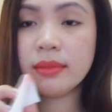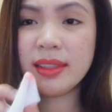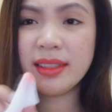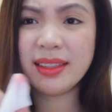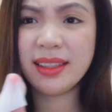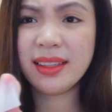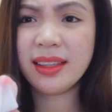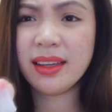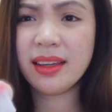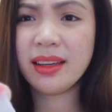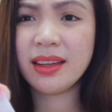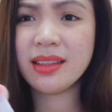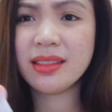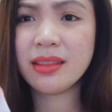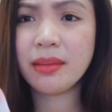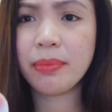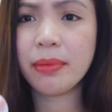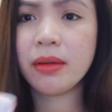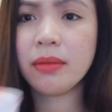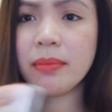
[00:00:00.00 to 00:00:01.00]
Natatanggal
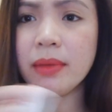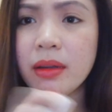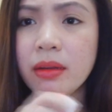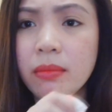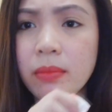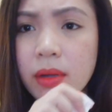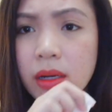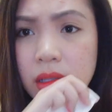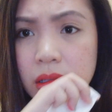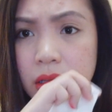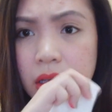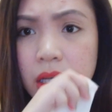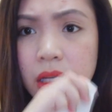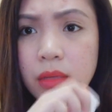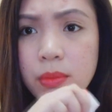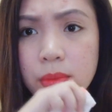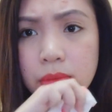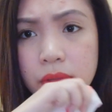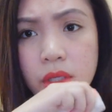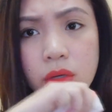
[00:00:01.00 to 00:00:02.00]
siya, pero meron pa rin siya
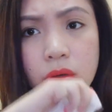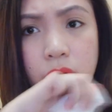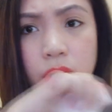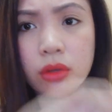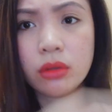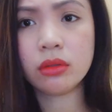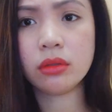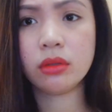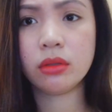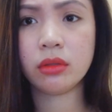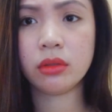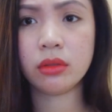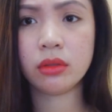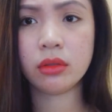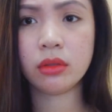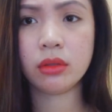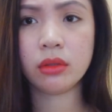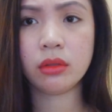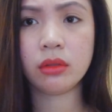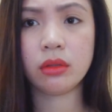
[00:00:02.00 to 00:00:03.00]
lips ko.
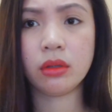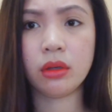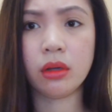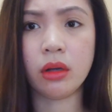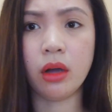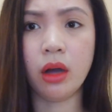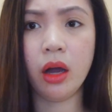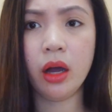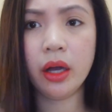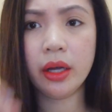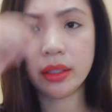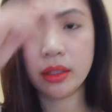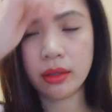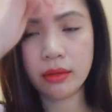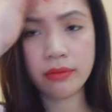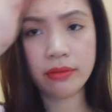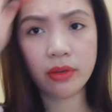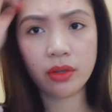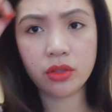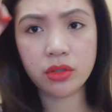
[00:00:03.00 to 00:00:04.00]
Ay,
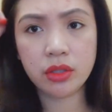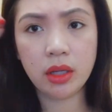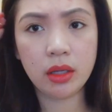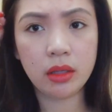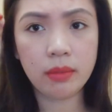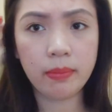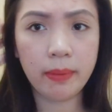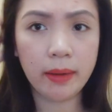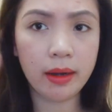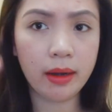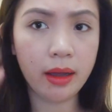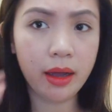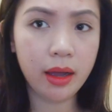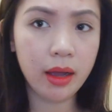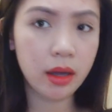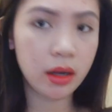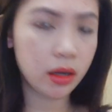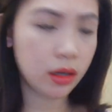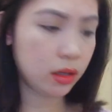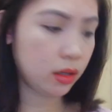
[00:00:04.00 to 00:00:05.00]
full shade pa
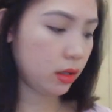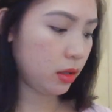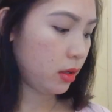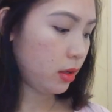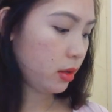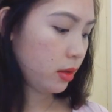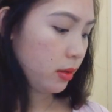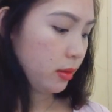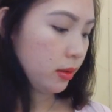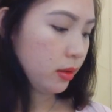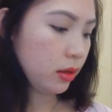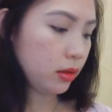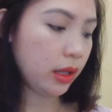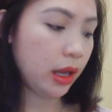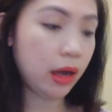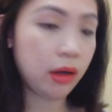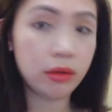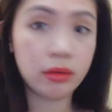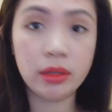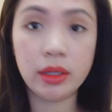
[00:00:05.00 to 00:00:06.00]
lang.
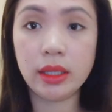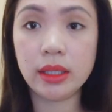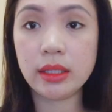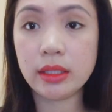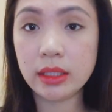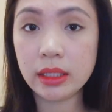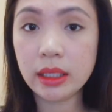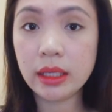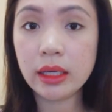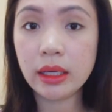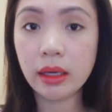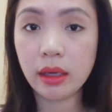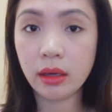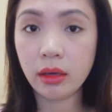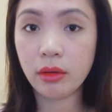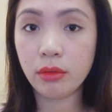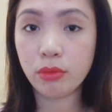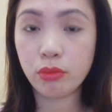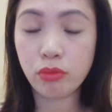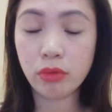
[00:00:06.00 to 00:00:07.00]
Now, let's see
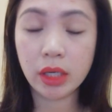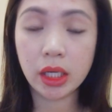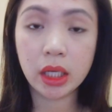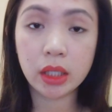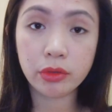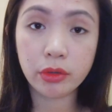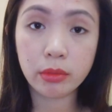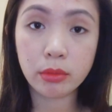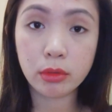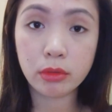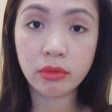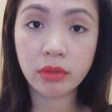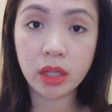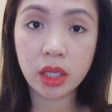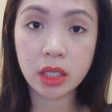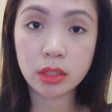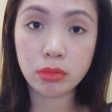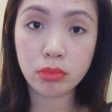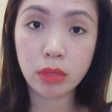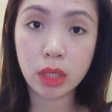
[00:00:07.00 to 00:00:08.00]
if we can remove
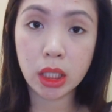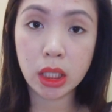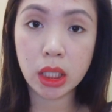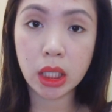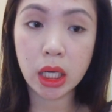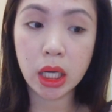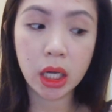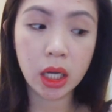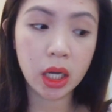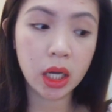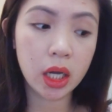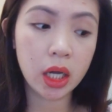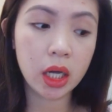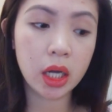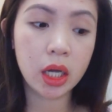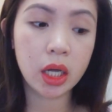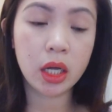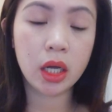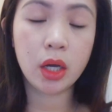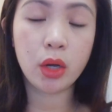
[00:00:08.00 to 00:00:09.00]
this with
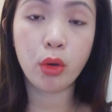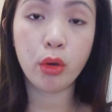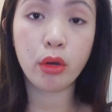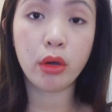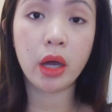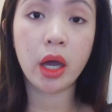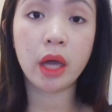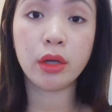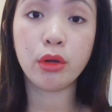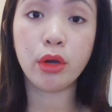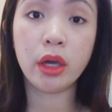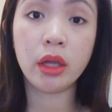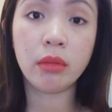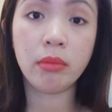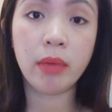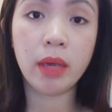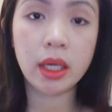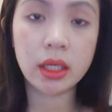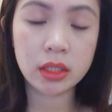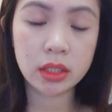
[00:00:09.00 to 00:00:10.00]
an
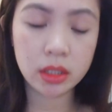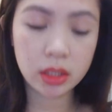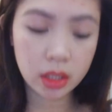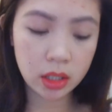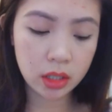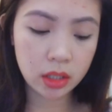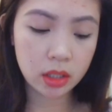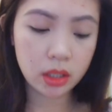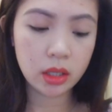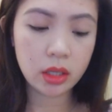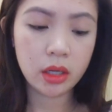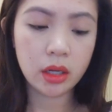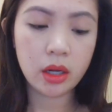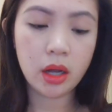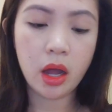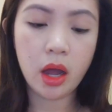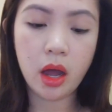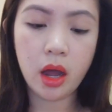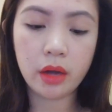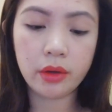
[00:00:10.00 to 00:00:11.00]
oil-based
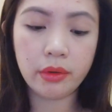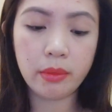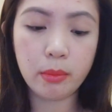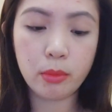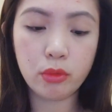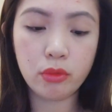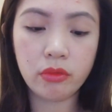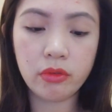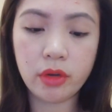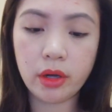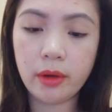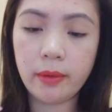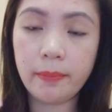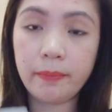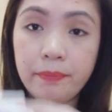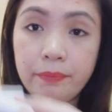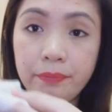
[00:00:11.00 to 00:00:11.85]
remover.